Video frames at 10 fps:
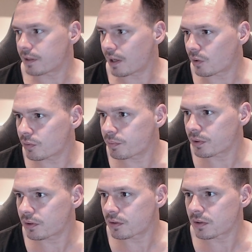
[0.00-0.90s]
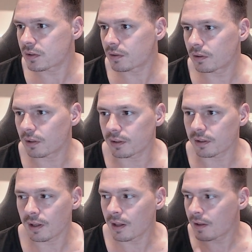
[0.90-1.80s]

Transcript: output, like